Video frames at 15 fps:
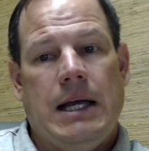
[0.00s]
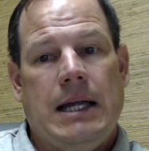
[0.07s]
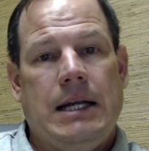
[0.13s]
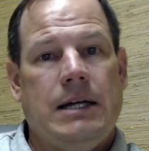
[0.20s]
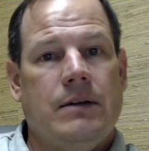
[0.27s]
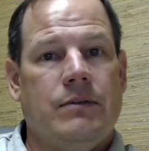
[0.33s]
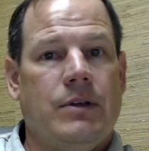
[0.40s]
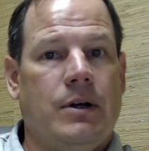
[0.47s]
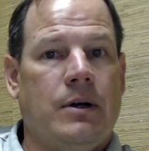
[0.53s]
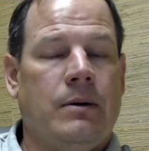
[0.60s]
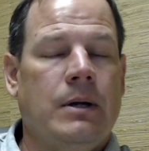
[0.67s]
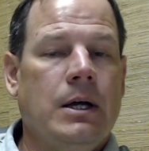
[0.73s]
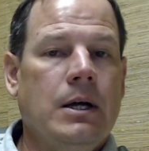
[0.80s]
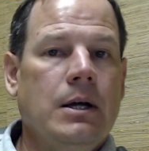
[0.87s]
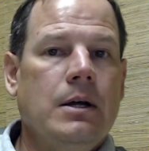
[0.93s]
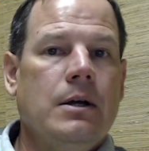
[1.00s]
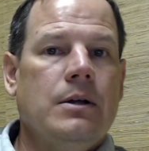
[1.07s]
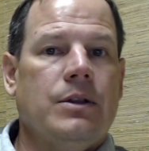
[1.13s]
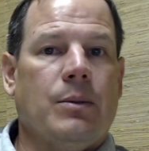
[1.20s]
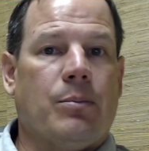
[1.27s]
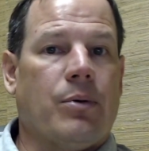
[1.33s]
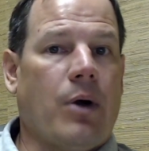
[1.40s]
any of the
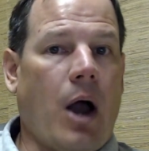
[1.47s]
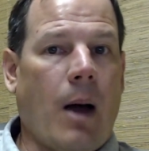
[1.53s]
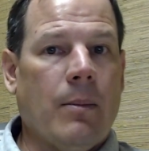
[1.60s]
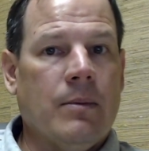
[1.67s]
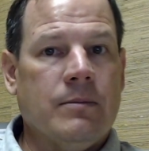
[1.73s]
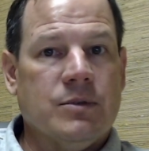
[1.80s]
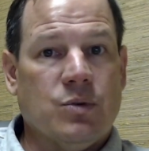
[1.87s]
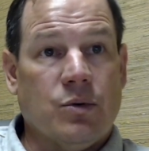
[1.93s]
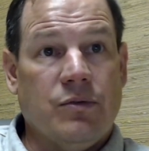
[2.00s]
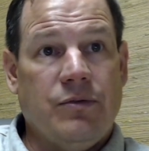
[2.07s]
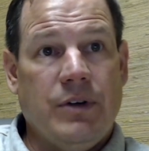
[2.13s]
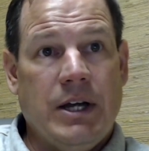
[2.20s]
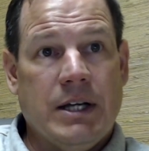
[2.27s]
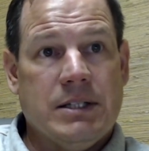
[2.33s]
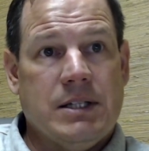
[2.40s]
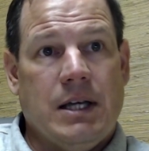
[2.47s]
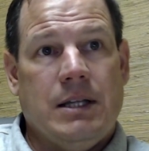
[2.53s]
problems were fixed.